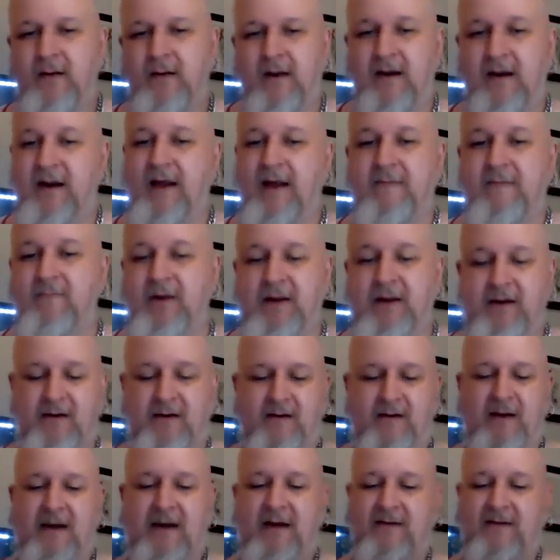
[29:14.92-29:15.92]
And I
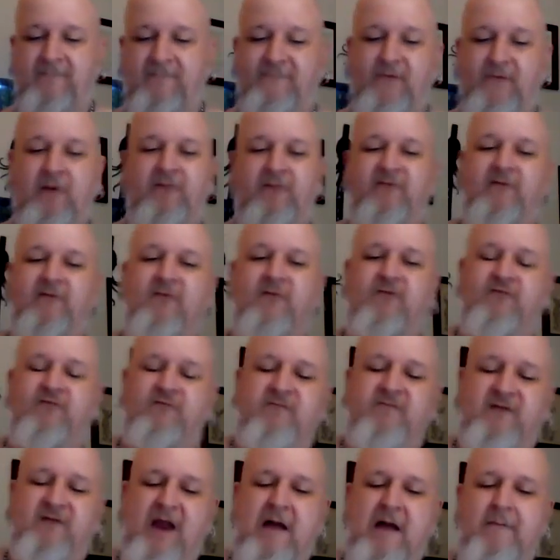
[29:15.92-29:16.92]
mean, like, first it was
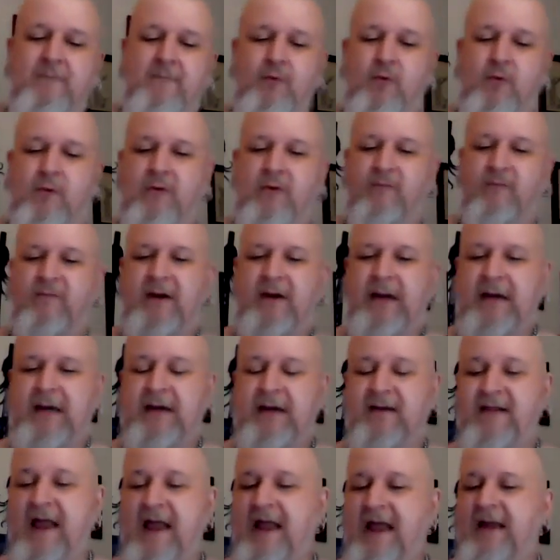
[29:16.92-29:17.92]
downpouring
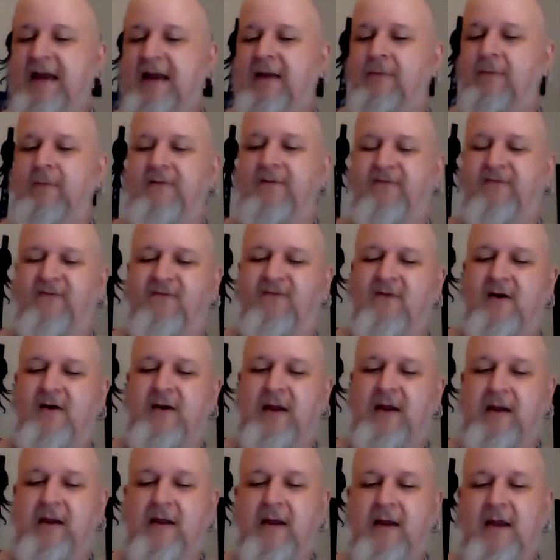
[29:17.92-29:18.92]
rain, then it was
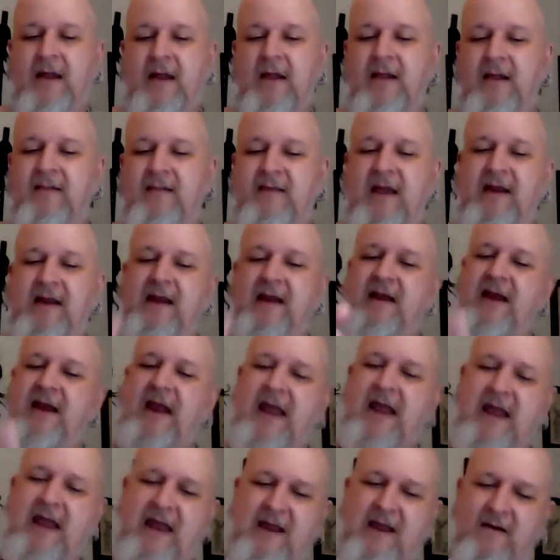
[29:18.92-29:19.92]
sunny, then it
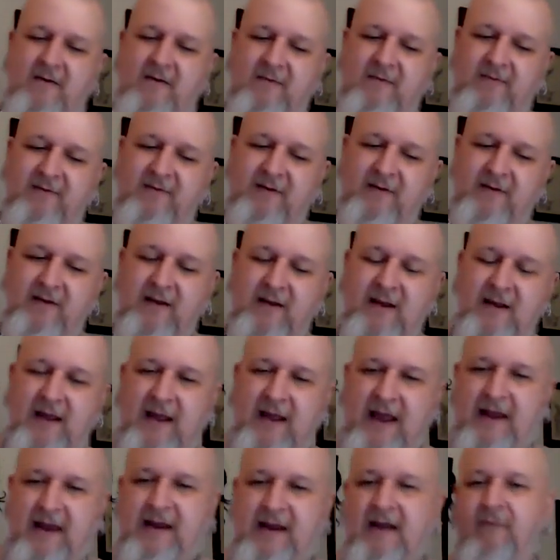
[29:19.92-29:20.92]
hailed,
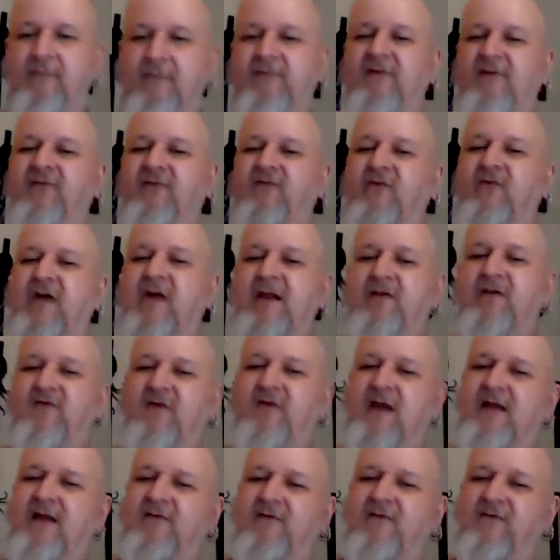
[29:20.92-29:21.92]
and there was a slight
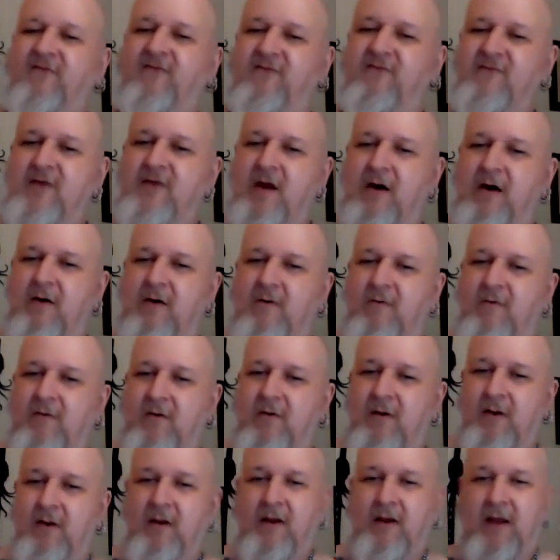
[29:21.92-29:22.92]
chance of snow,
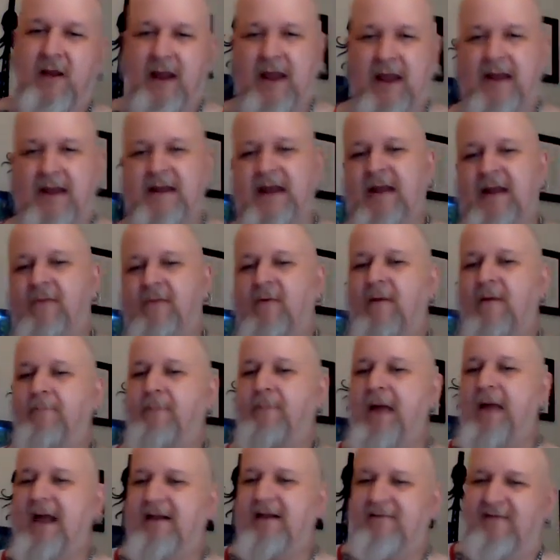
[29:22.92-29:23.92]
and then it
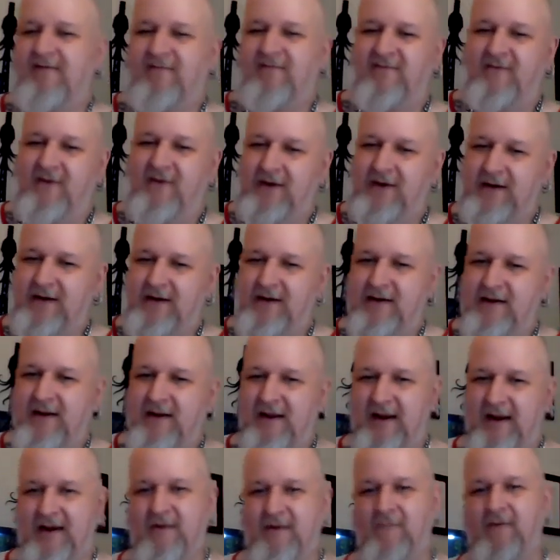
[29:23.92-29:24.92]
went back to sunny,
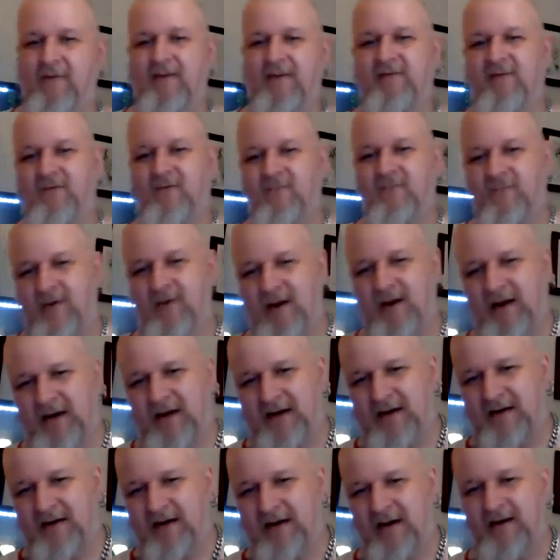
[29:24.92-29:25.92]
and it went to
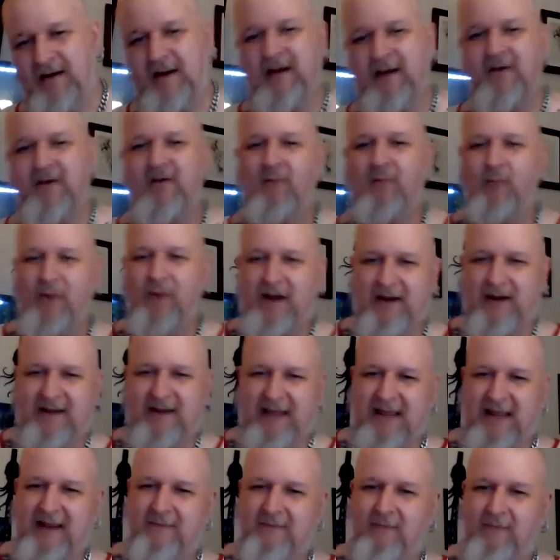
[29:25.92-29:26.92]
rain, and then the wind
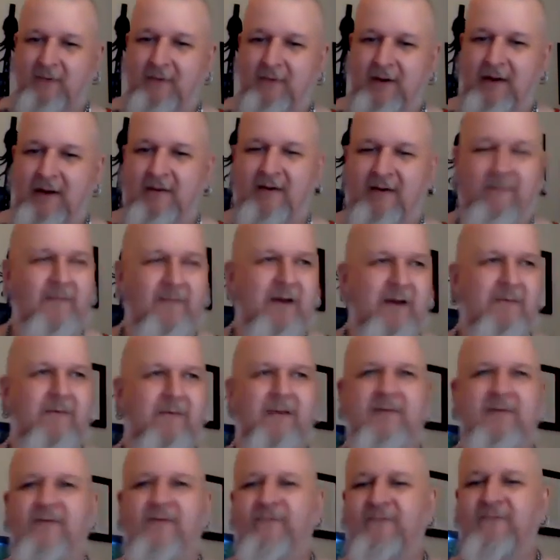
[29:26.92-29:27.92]
came around. I'm like,
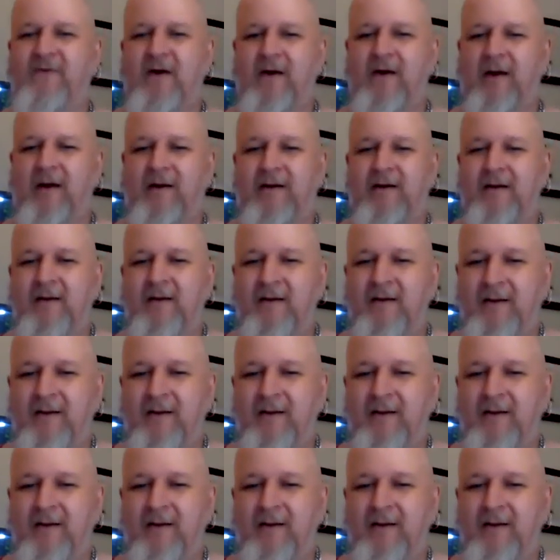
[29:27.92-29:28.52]
"What the fuck?"